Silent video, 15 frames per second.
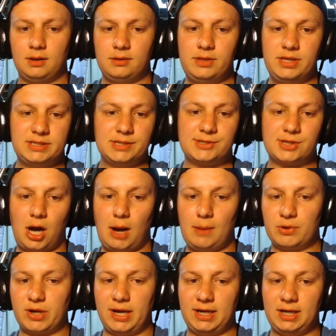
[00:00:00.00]
This is
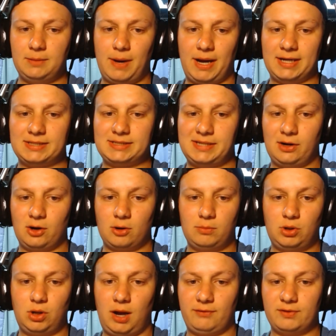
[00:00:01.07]
complicated by a
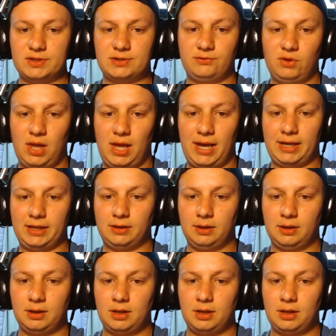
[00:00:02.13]
terrible offensive line,